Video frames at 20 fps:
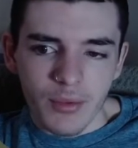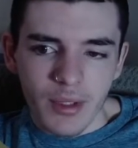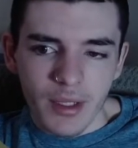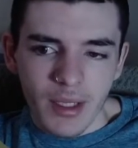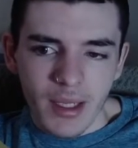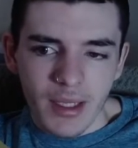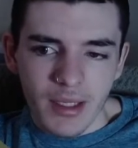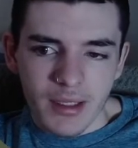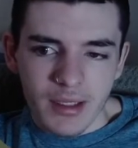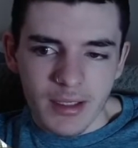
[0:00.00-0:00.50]

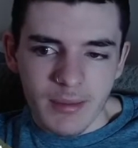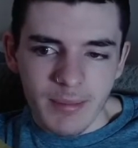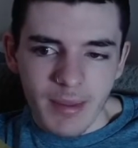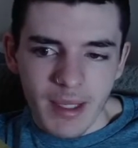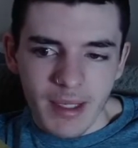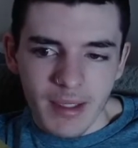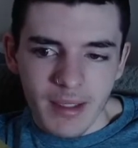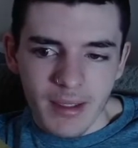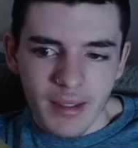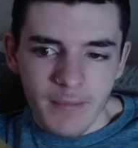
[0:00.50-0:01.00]
and
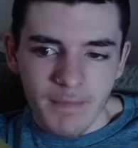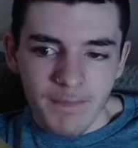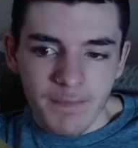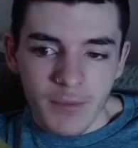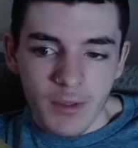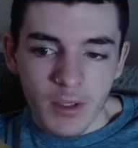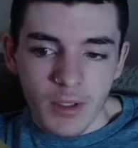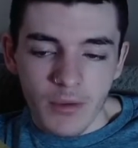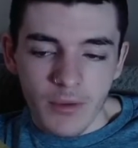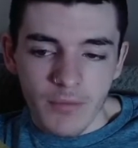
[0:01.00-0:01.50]
spend
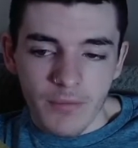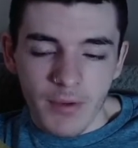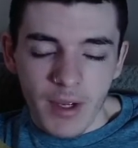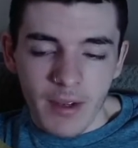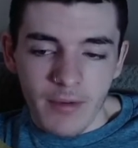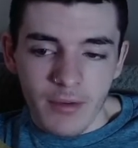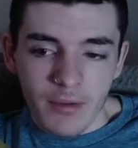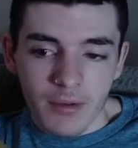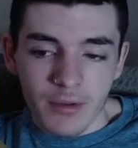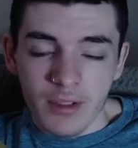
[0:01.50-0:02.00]
$500,
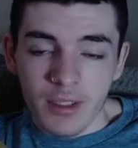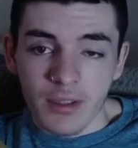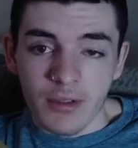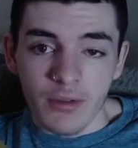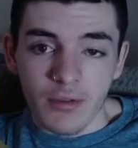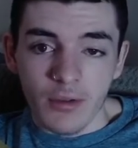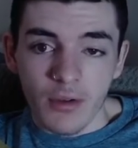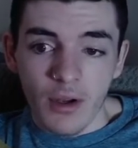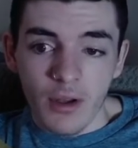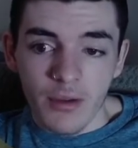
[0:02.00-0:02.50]

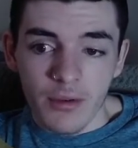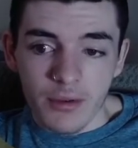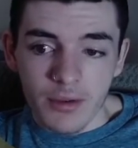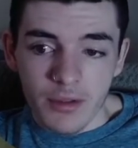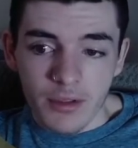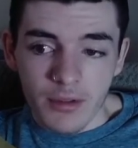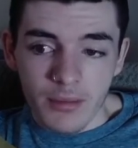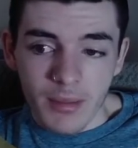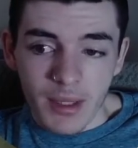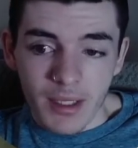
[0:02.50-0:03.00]

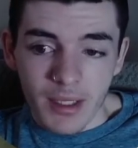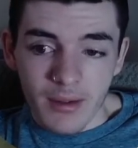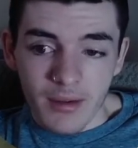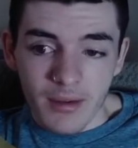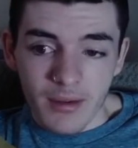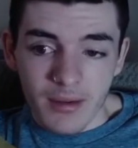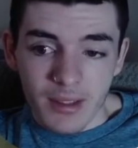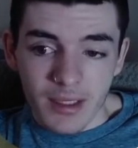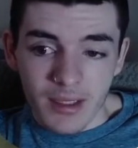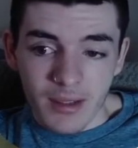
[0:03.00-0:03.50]
$600 to make
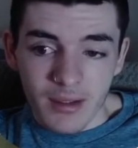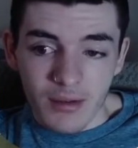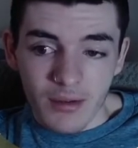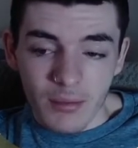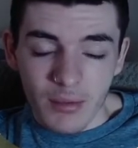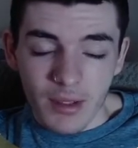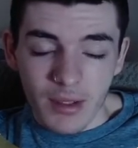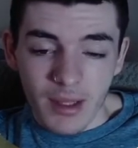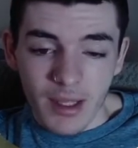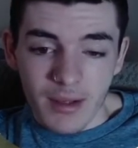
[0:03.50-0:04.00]

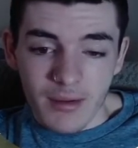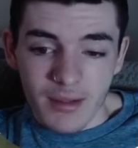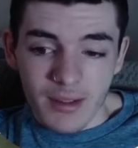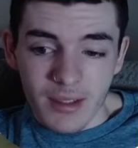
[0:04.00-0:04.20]
3,000